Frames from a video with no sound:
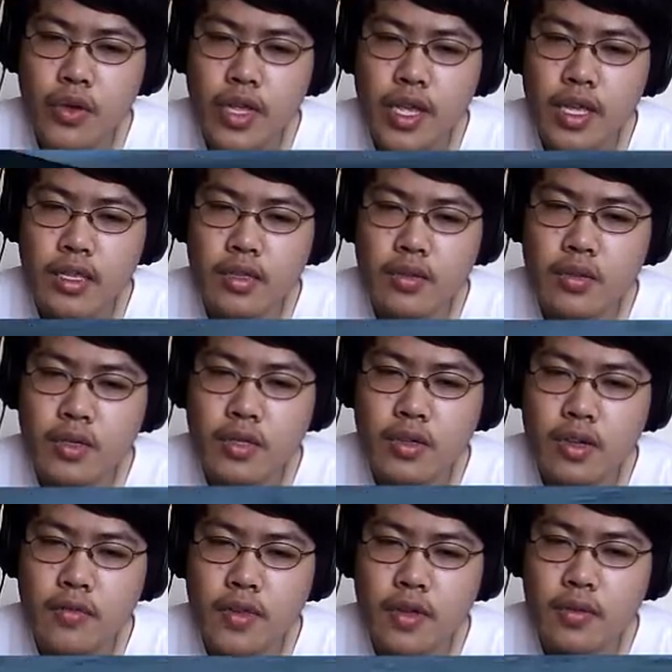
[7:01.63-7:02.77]
ends, or until I
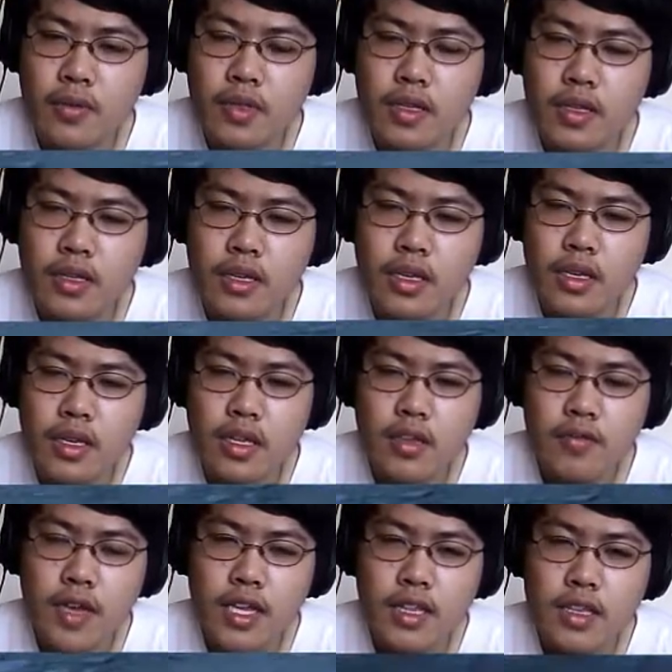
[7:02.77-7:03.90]
found the...
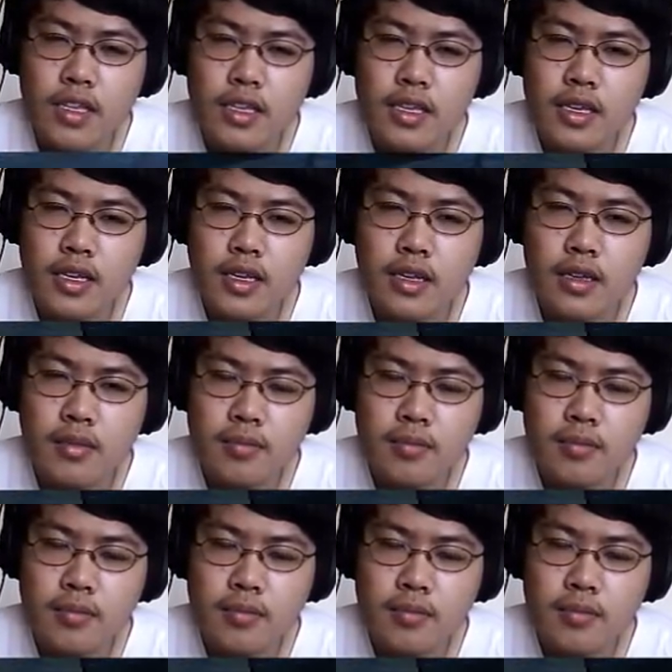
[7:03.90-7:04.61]
Find the... Uh,